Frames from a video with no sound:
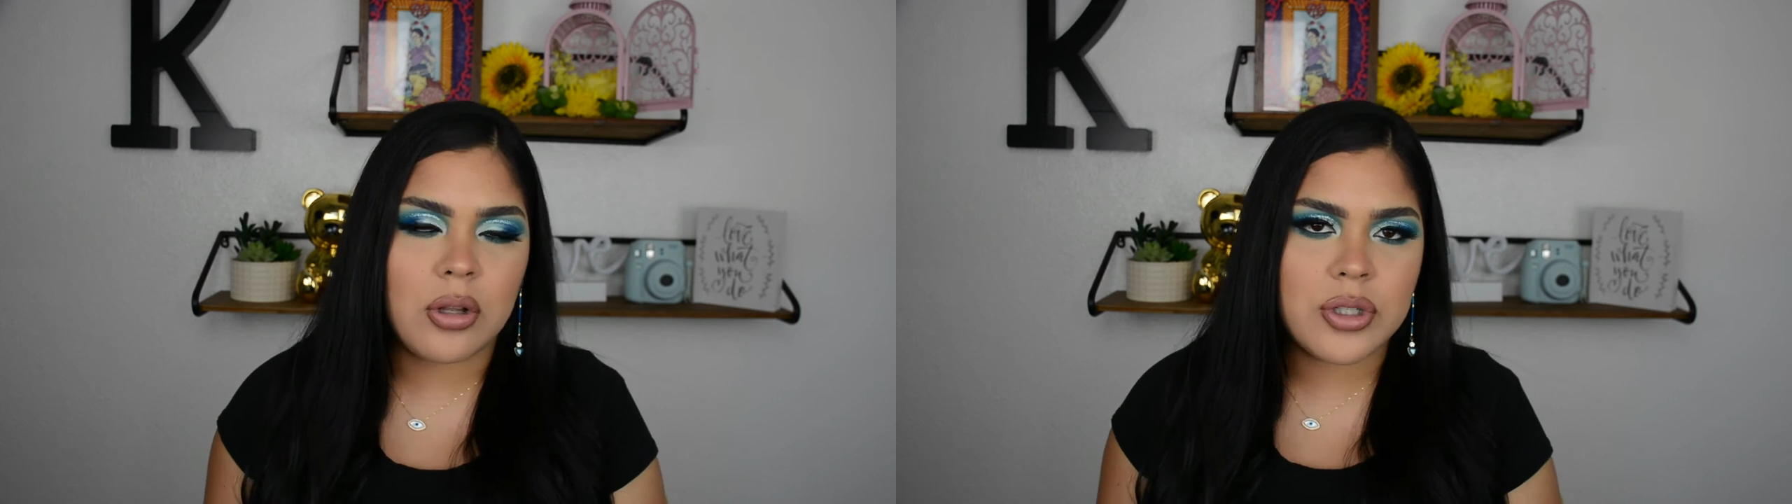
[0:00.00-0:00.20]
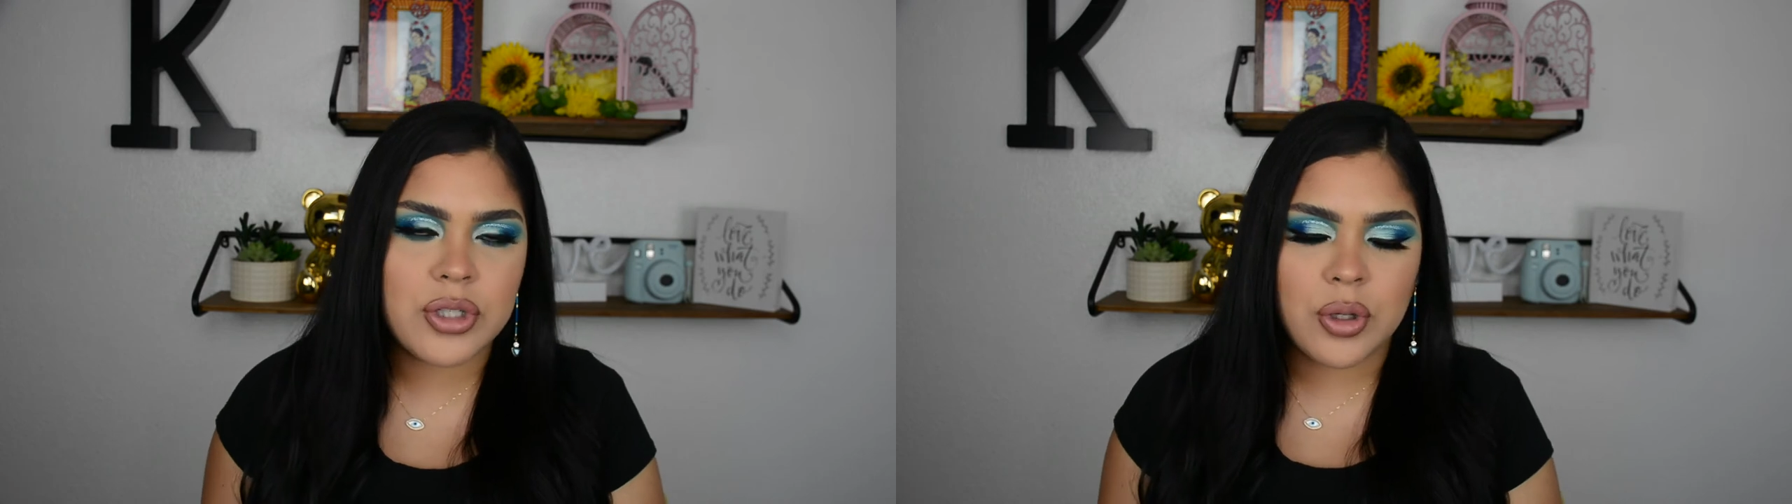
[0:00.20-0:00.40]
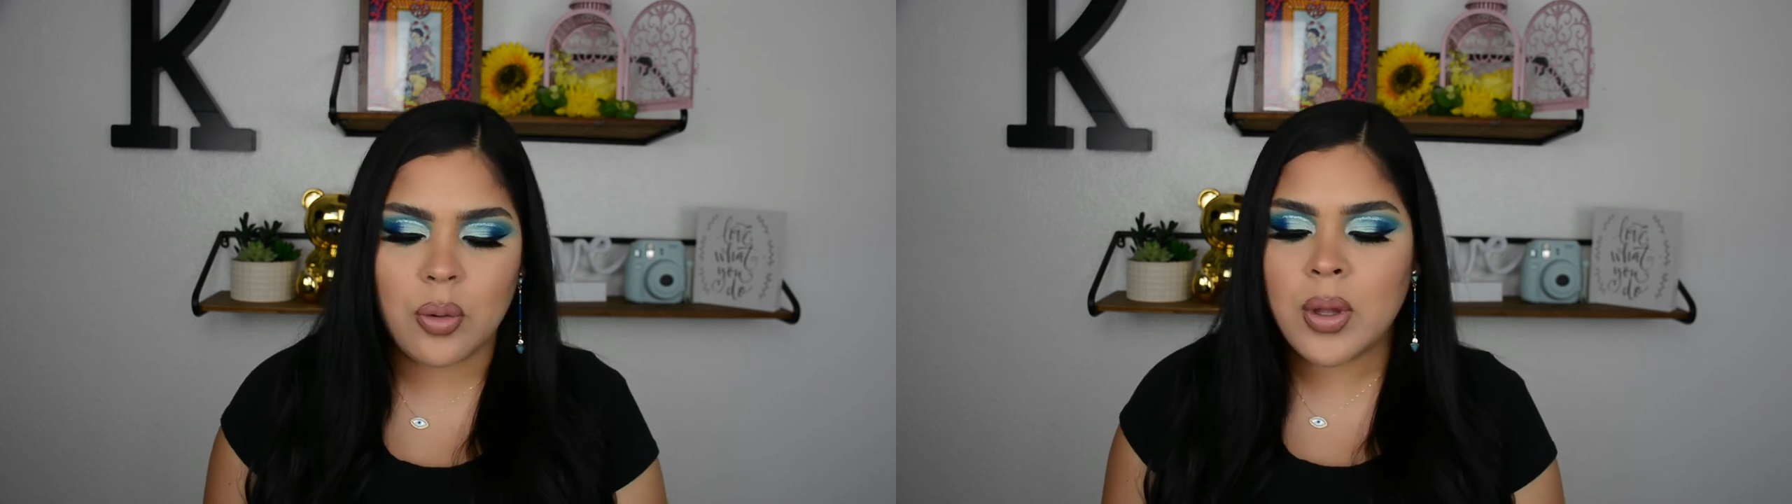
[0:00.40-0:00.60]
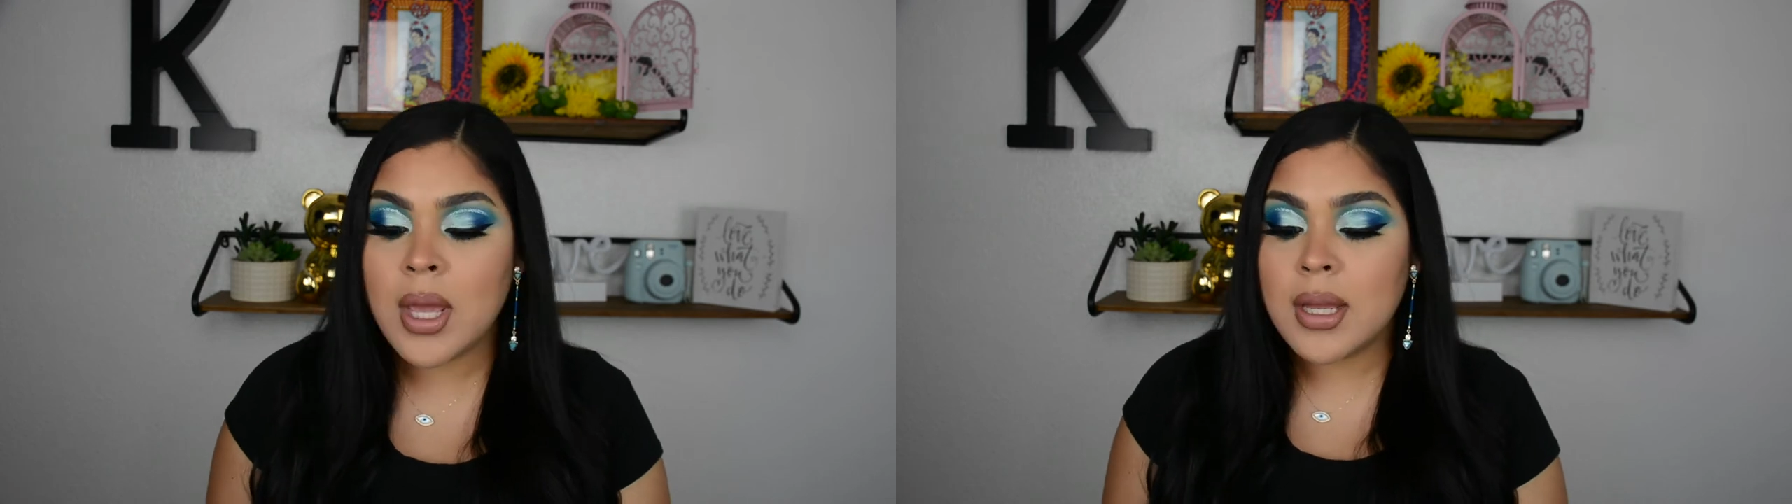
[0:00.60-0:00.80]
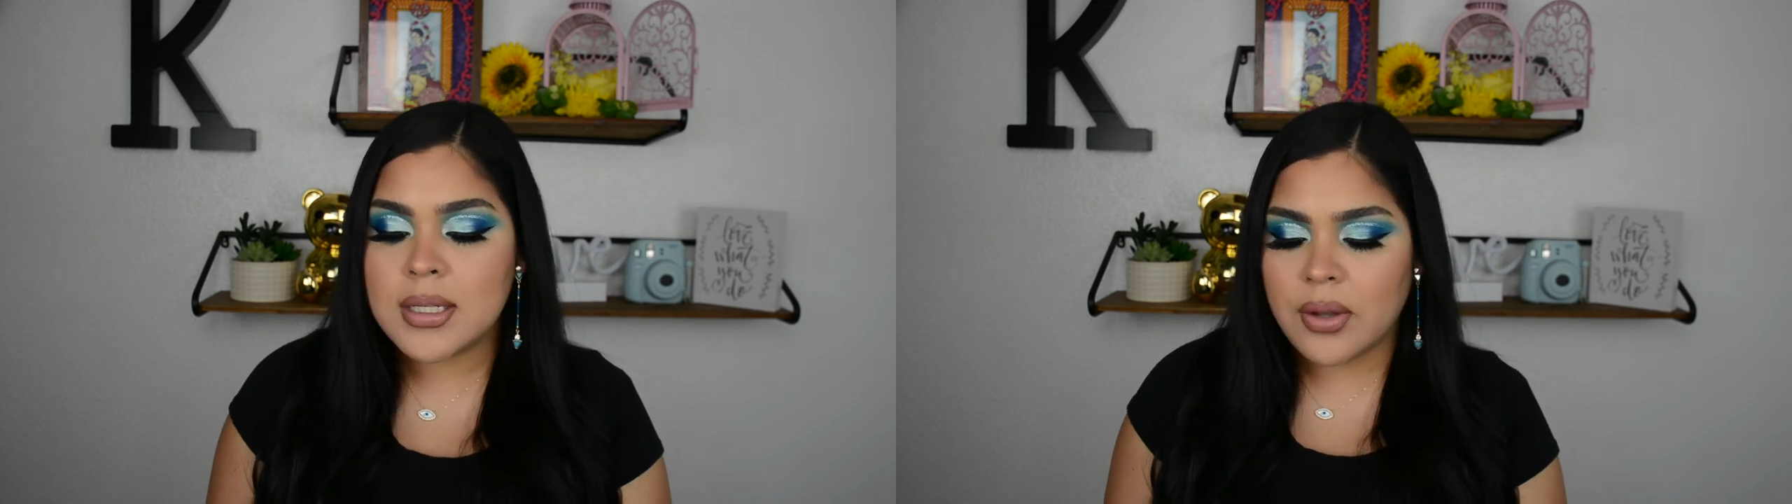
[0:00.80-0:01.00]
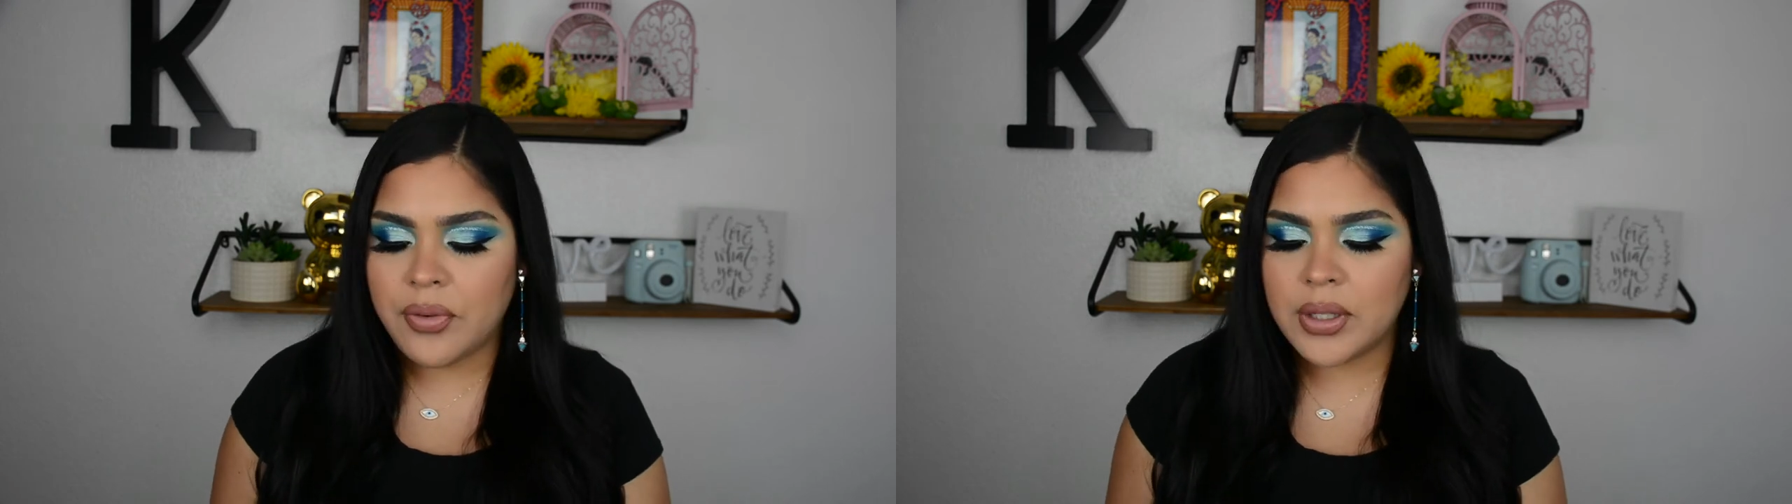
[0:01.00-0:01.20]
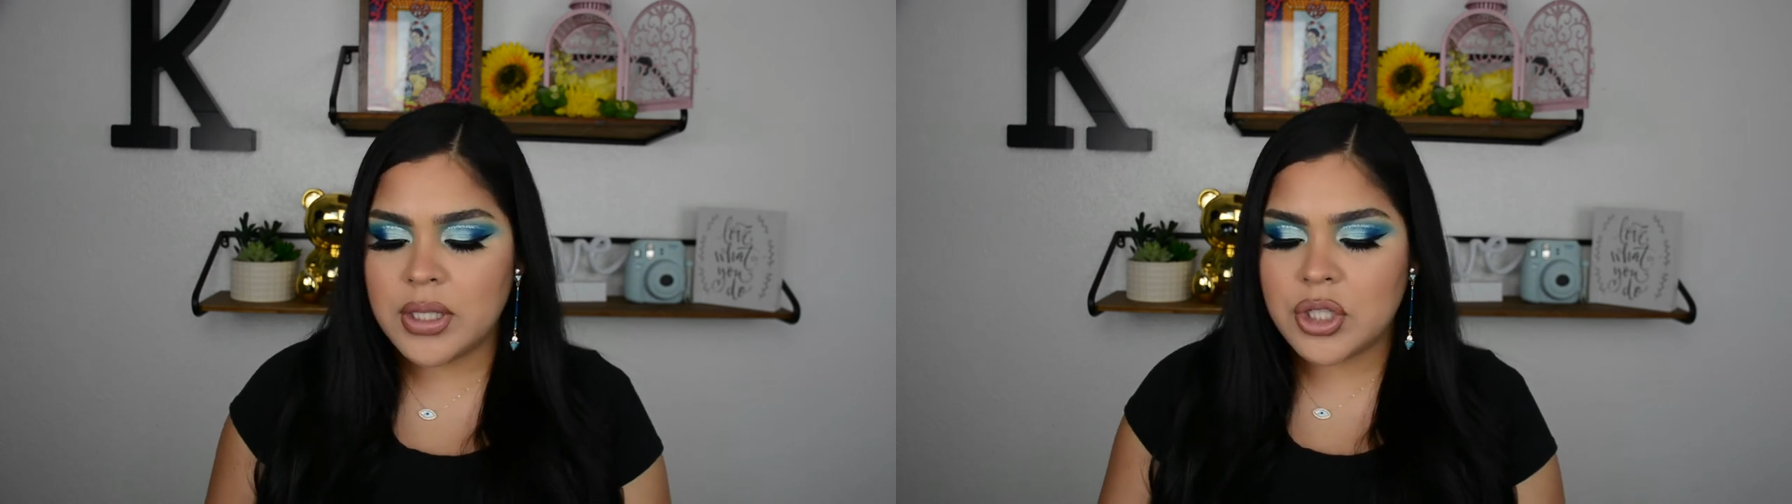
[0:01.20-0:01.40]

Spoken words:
So definitely